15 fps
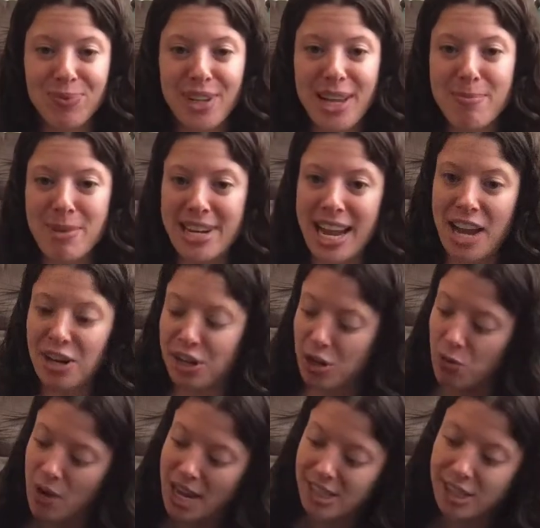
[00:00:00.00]
But now you're going to
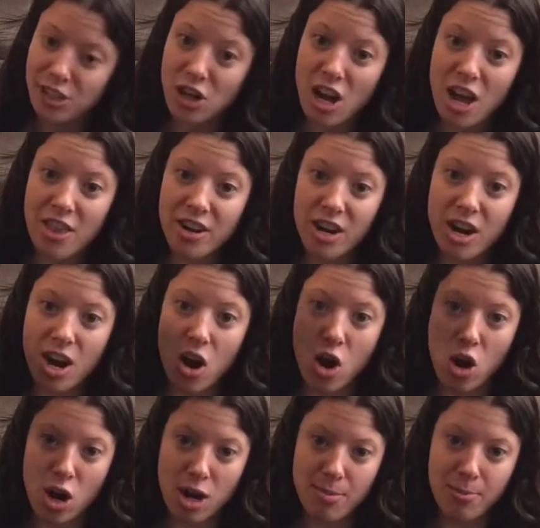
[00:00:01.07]
rest your other
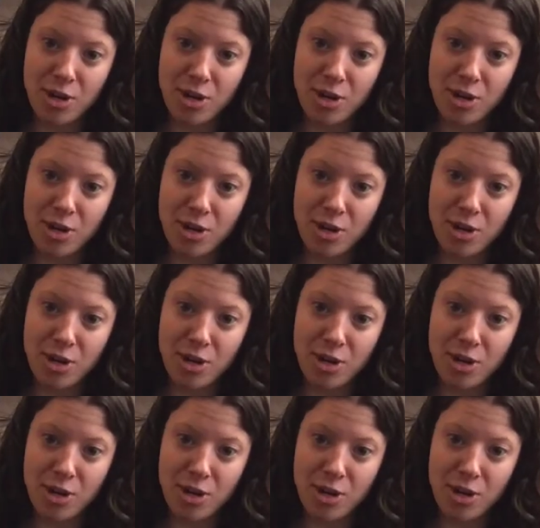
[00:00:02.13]
arm,